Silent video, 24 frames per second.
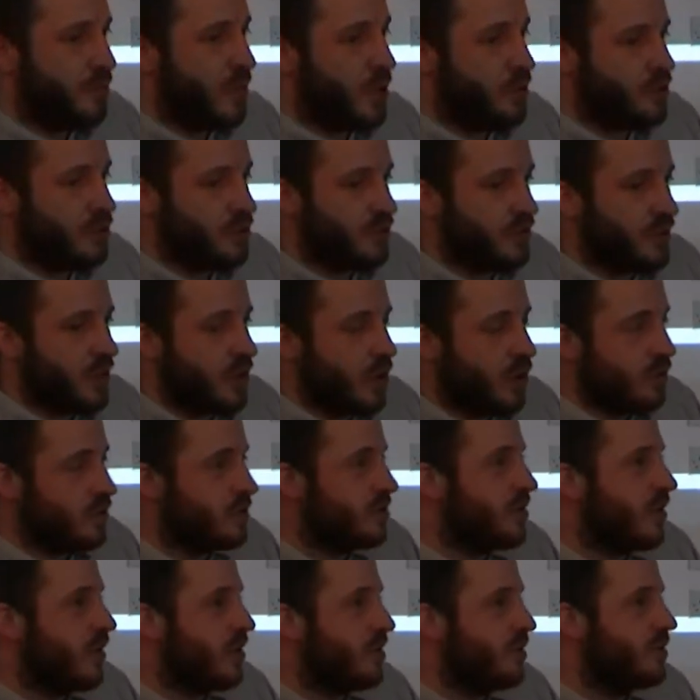most of it on
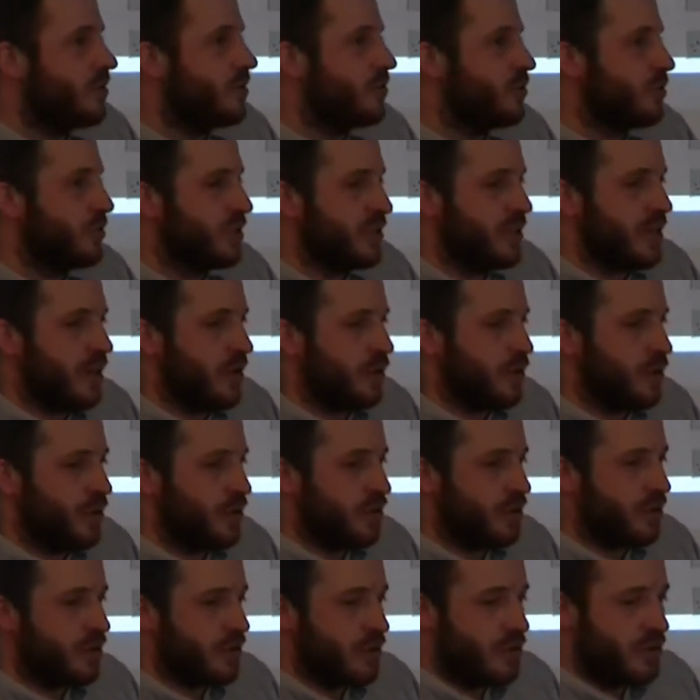site during that week.